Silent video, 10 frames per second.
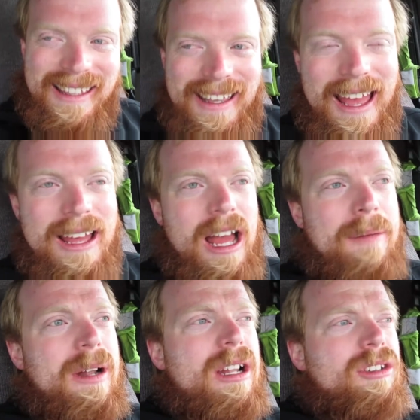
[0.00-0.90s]
yeah,
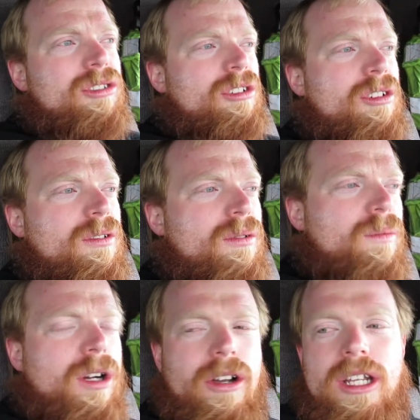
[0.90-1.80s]
I'm not too
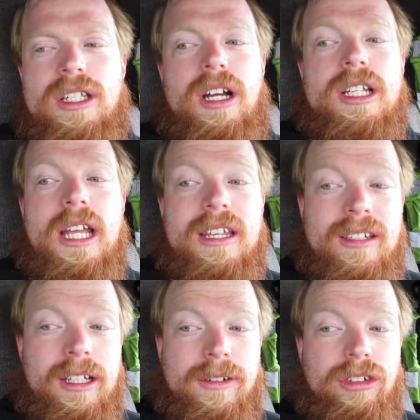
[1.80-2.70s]
worried. As long as I can
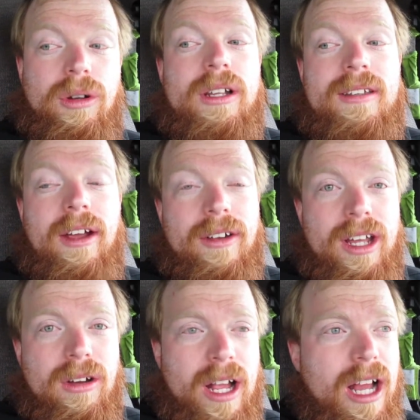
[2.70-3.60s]
deliver it to
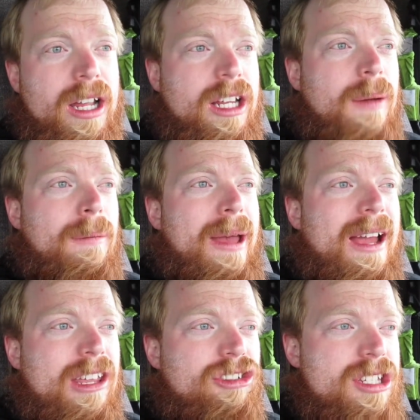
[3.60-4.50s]
Ontario, I got a couple
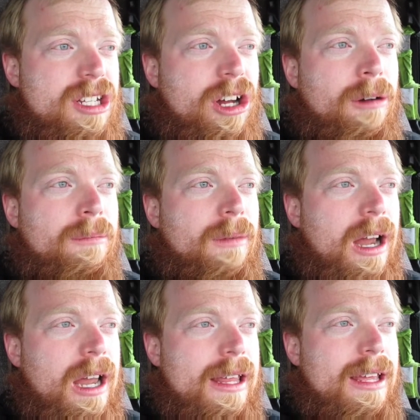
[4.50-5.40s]
packages at home.
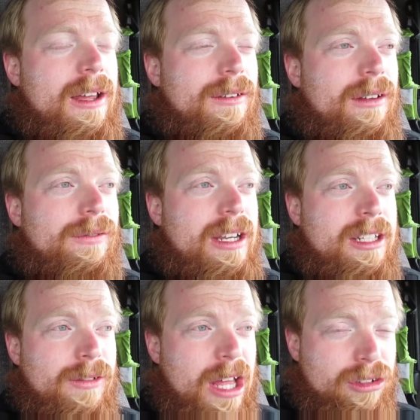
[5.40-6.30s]
I, if I
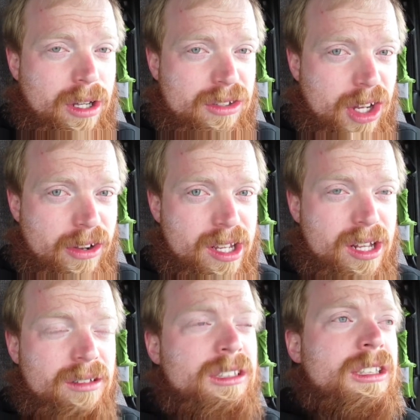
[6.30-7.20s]
deliver that to
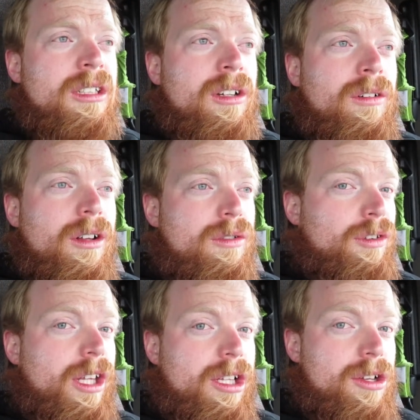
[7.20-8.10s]
Ontario, it's
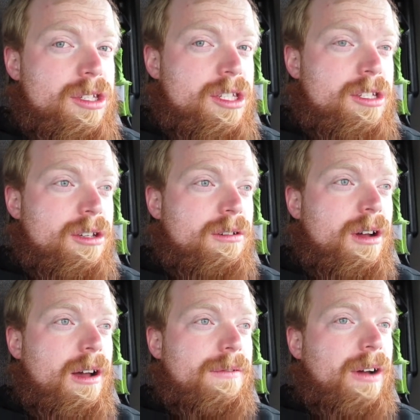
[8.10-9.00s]
really close to
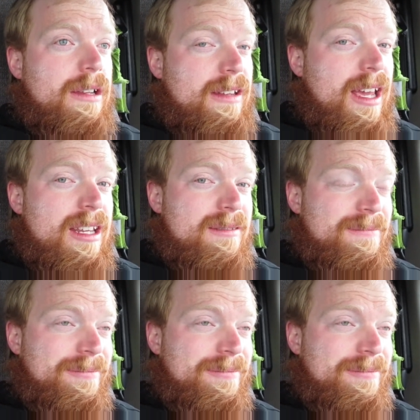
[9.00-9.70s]
uh, Fontana,